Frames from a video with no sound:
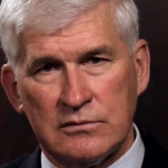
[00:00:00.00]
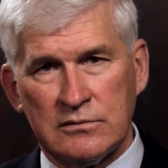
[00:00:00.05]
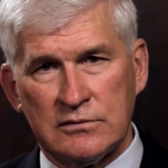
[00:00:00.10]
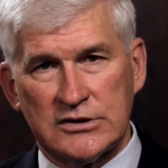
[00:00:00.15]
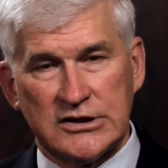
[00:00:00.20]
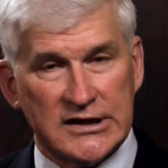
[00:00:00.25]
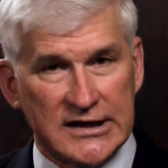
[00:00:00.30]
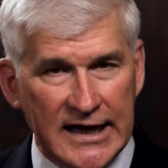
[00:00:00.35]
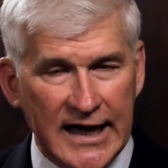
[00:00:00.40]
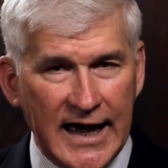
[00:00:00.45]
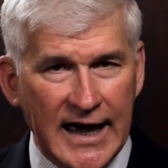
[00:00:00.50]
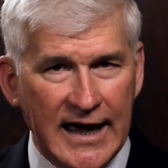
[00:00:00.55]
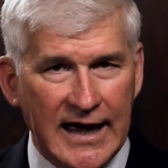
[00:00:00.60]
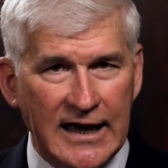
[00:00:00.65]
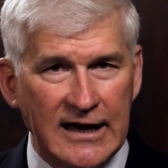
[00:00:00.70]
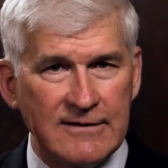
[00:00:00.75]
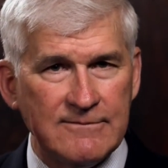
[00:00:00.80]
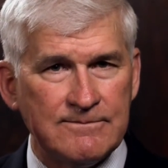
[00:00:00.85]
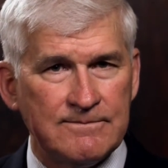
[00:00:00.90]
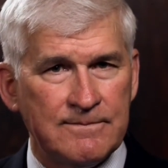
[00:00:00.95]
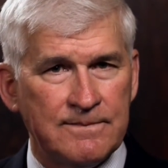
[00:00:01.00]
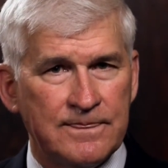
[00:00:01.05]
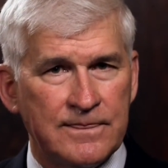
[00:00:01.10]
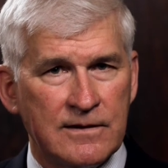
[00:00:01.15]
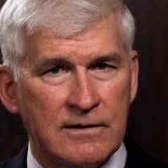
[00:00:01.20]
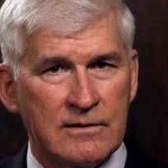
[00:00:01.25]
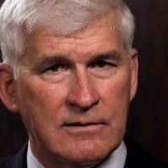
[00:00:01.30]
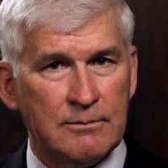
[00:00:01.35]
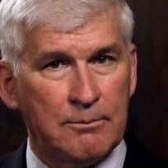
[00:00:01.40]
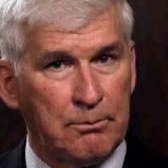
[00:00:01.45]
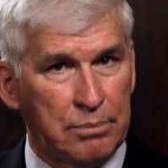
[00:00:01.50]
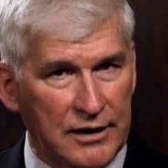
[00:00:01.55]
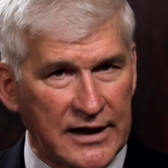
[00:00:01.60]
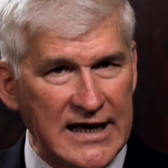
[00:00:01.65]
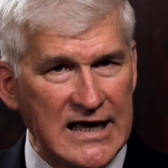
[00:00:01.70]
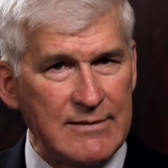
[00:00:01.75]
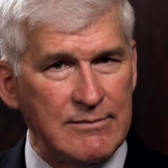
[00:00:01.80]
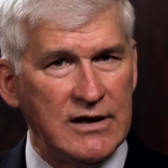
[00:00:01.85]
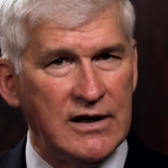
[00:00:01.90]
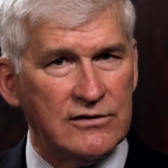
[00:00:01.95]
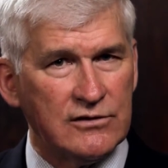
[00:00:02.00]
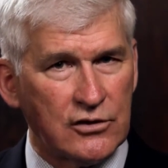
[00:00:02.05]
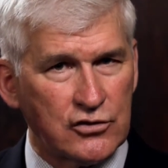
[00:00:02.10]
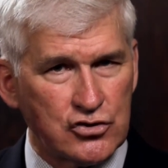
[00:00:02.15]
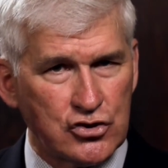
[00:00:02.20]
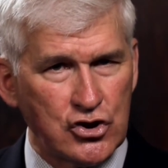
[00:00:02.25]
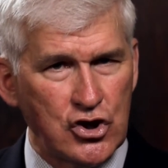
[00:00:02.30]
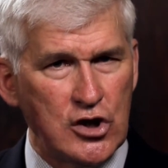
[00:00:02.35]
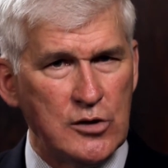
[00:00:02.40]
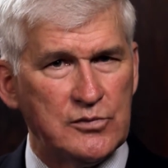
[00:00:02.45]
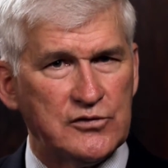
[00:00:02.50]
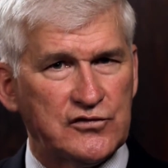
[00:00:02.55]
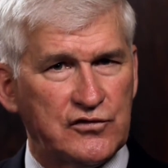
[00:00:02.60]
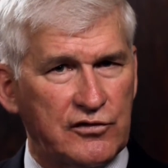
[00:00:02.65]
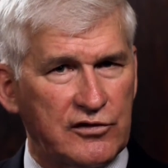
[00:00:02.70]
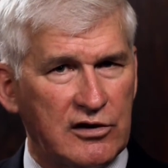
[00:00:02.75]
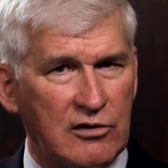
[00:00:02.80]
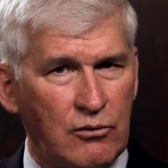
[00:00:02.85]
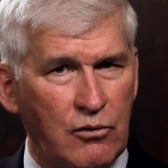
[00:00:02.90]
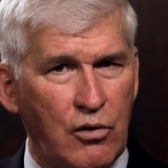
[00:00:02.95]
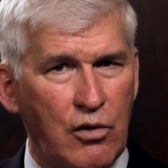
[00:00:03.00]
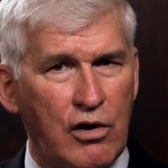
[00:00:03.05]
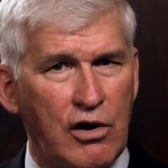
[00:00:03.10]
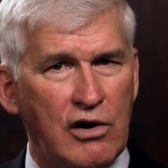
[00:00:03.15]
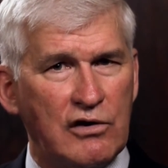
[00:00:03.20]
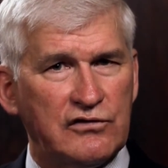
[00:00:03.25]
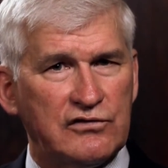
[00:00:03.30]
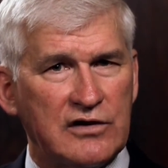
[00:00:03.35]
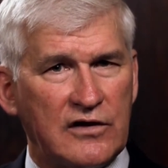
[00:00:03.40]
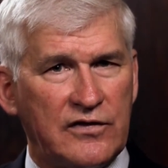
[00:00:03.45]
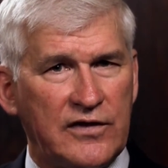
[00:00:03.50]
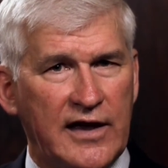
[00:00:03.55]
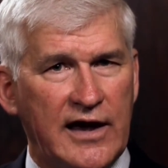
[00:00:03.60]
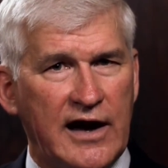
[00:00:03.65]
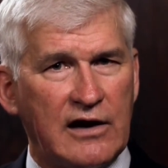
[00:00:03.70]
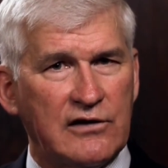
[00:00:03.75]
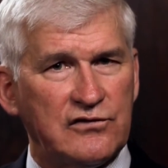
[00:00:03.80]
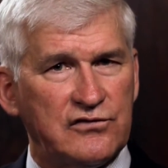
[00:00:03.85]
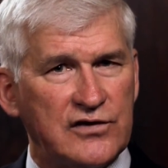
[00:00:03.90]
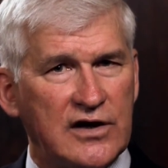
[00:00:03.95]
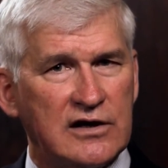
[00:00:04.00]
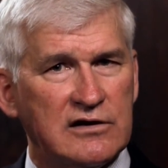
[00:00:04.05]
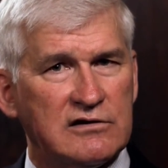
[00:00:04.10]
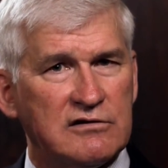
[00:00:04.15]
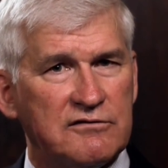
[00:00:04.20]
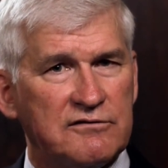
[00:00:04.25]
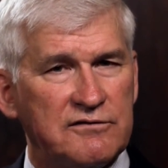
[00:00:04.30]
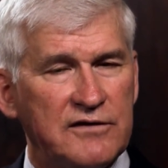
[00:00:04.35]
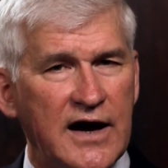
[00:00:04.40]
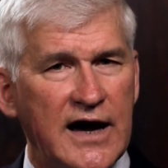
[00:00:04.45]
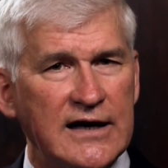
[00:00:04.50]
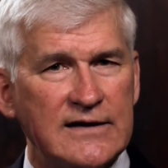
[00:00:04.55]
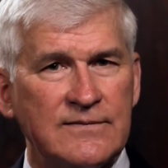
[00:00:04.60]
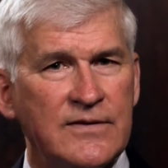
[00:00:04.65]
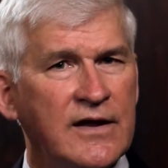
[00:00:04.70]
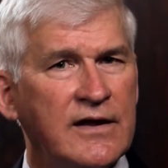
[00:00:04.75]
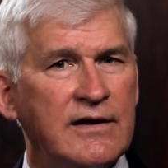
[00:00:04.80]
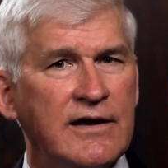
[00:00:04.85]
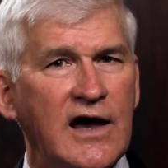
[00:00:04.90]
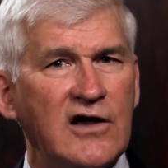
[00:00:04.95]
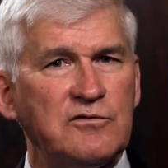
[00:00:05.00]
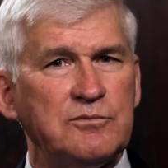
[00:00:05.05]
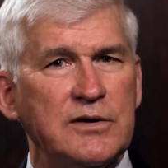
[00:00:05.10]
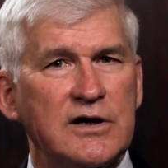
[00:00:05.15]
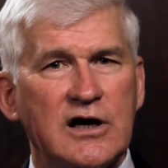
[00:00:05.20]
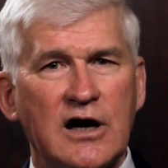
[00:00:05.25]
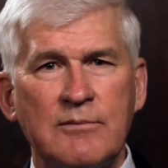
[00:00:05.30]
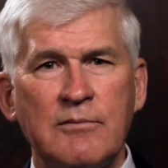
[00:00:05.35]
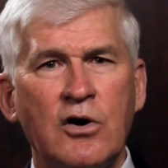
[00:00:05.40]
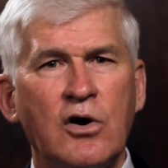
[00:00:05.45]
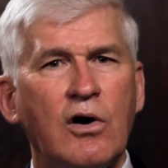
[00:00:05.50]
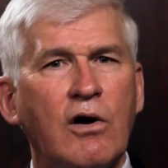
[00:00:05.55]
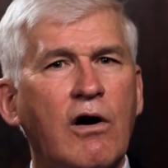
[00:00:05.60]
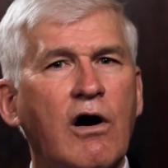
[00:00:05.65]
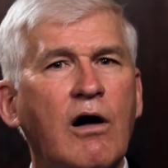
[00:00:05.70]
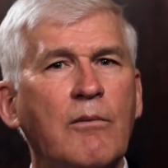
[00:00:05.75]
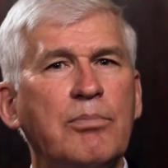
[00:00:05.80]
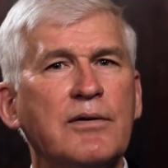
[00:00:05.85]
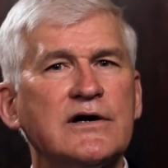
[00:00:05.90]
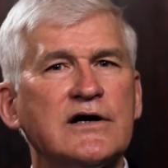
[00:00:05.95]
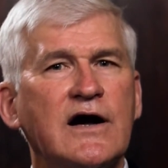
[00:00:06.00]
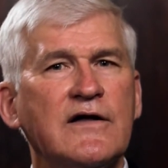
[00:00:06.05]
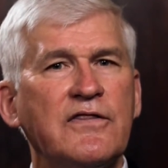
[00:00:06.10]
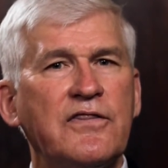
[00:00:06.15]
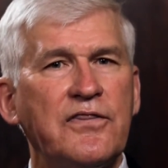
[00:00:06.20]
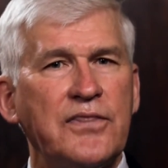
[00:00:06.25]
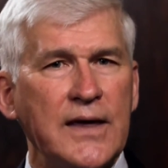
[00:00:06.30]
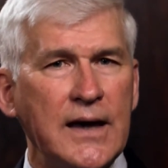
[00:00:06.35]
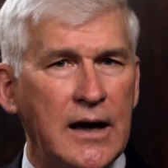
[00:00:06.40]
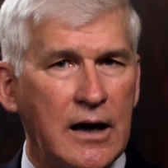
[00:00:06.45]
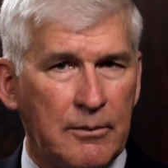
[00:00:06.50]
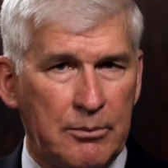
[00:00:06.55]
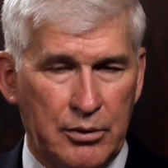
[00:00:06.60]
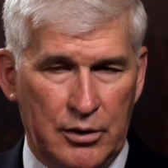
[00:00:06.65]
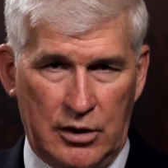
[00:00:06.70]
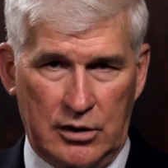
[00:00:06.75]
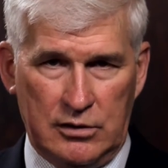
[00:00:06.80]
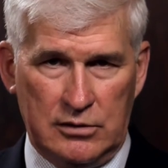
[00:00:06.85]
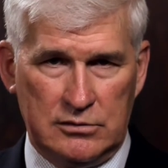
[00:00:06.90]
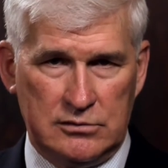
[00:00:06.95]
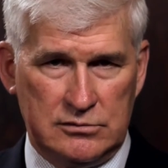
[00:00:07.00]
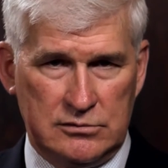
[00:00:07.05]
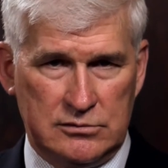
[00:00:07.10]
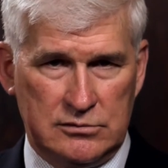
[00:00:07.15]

Today, blaming the troops for the wars that they are sent to fight has become all but unthinkable.